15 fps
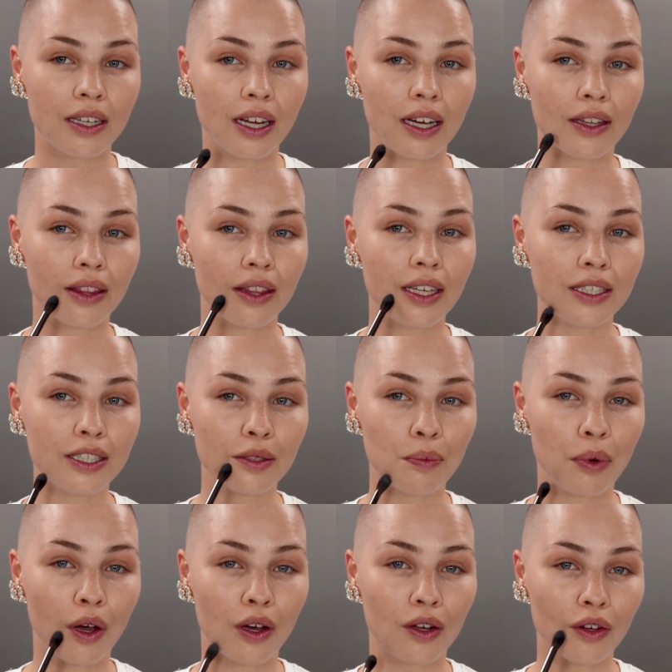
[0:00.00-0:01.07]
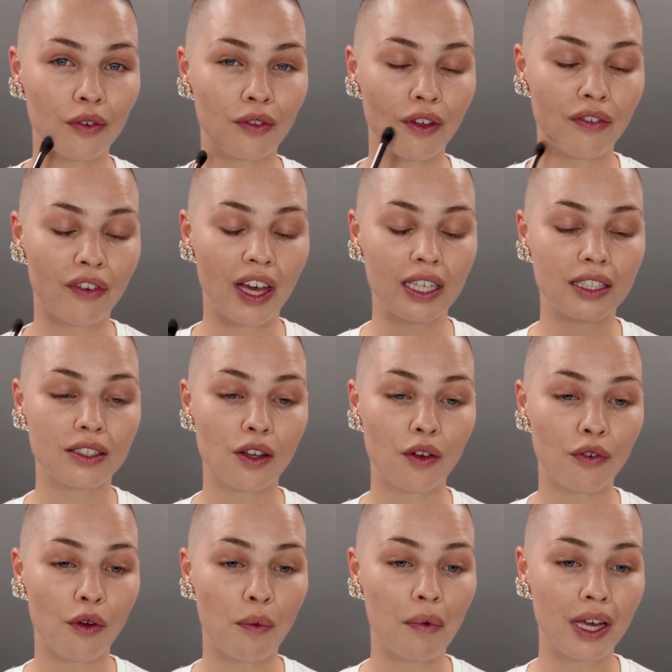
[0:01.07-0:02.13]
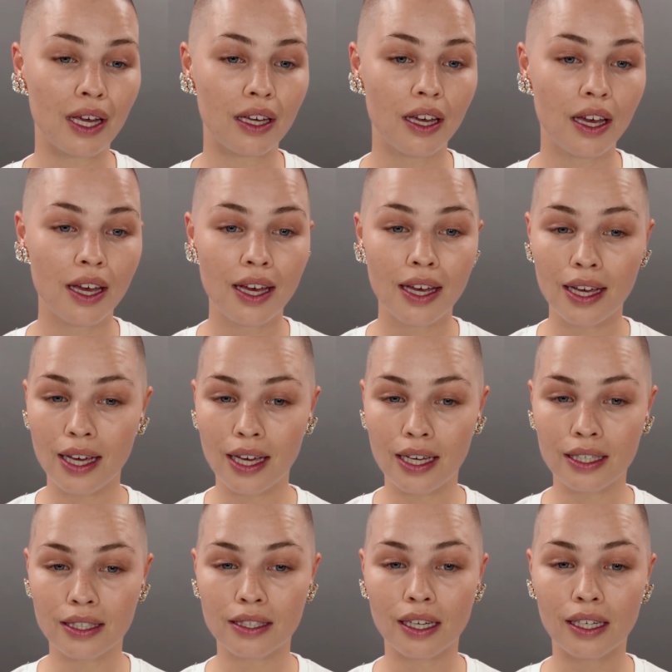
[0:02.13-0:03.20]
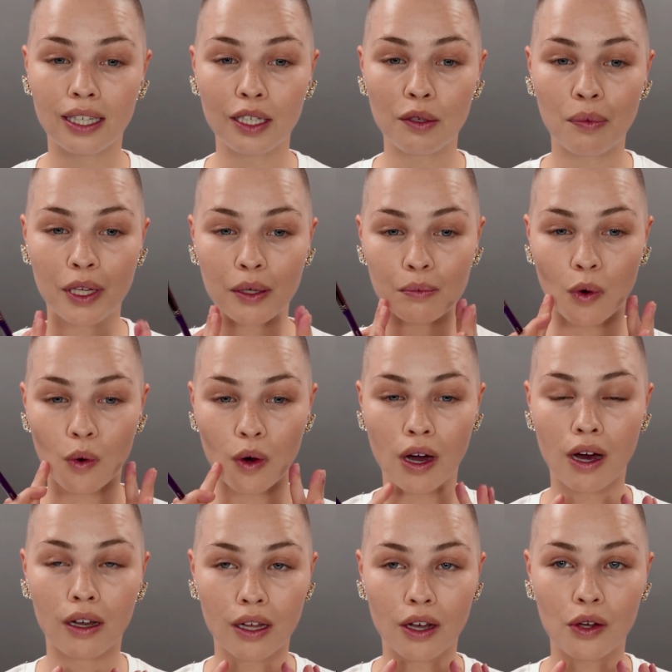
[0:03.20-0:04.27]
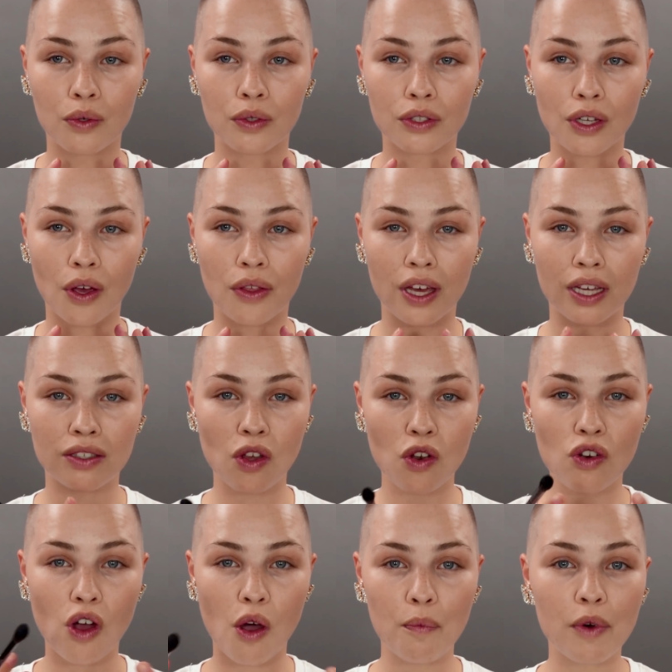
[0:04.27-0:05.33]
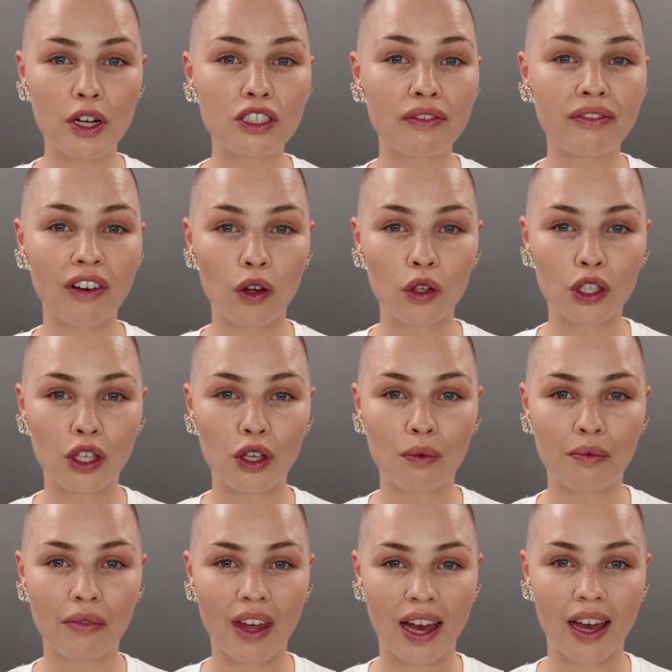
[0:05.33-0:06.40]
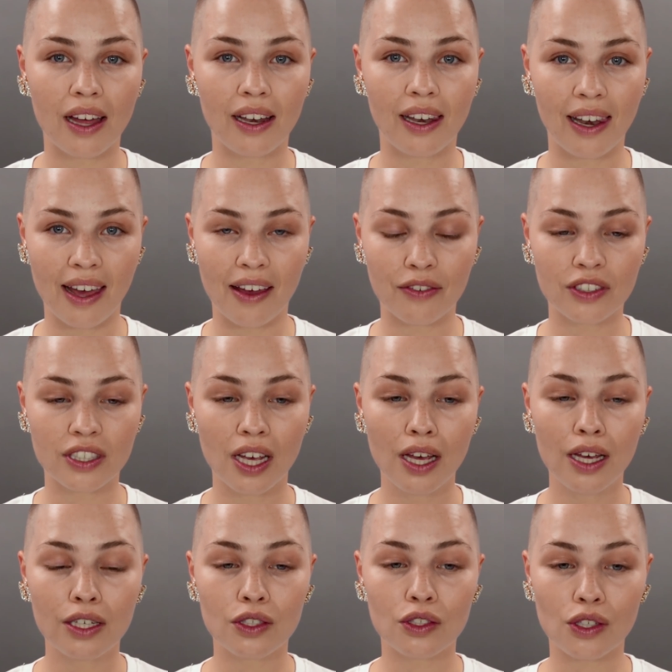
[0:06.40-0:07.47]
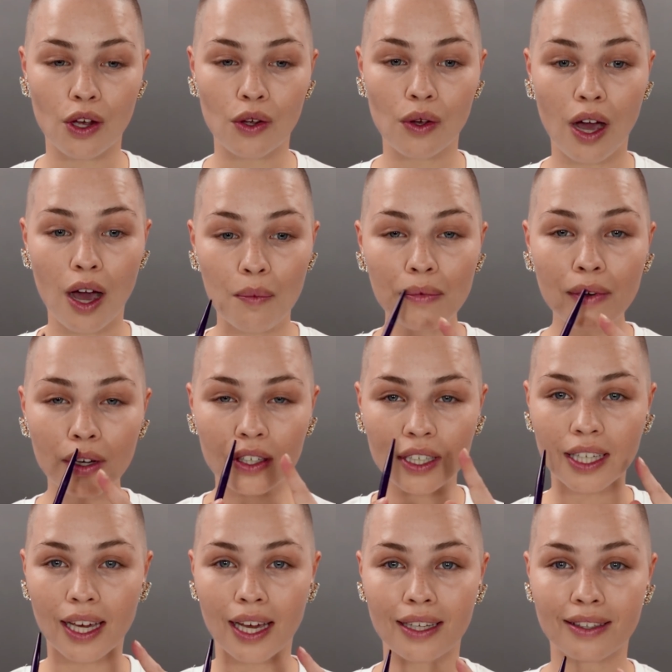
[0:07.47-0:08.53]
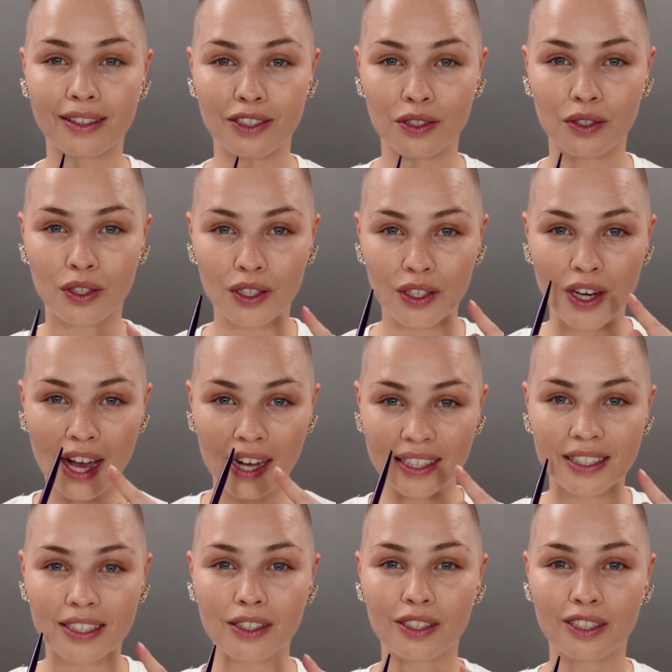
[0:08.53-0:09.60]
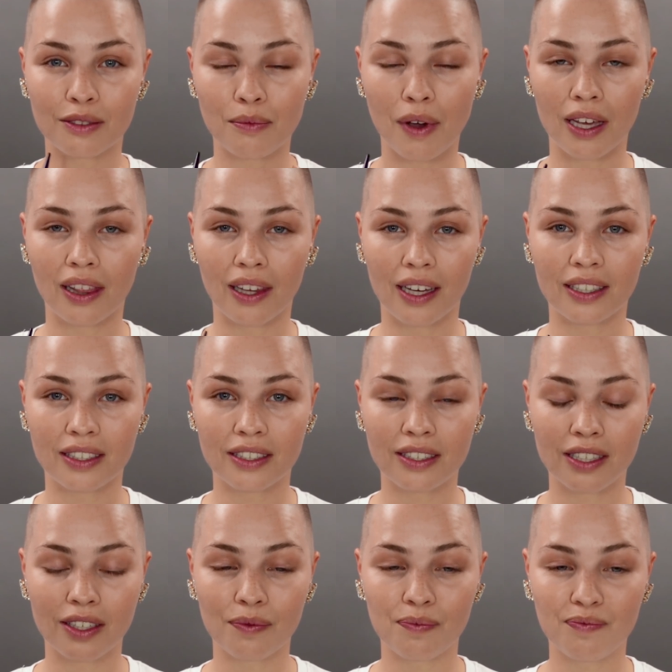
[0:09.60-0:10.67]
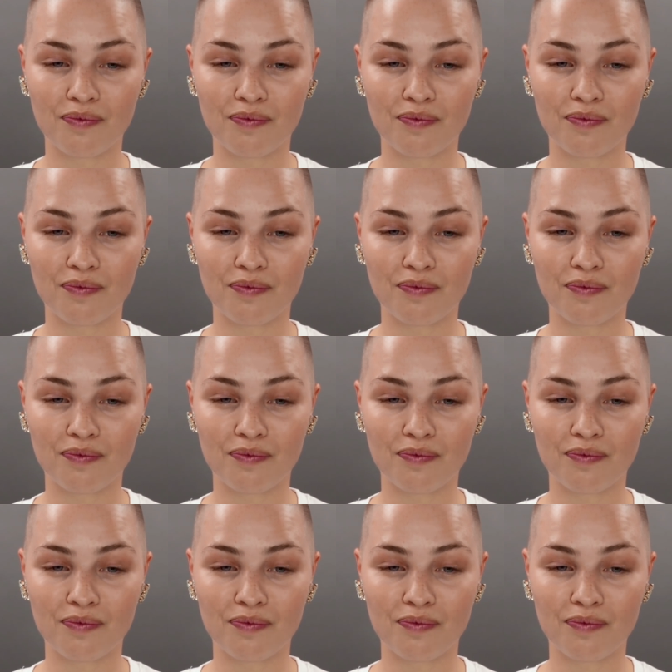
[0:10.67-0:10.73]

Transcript: Now, this part of the face, for me, is a little bit more hollow, so there's not much volume there left. So I'm gonna get these nice smile lines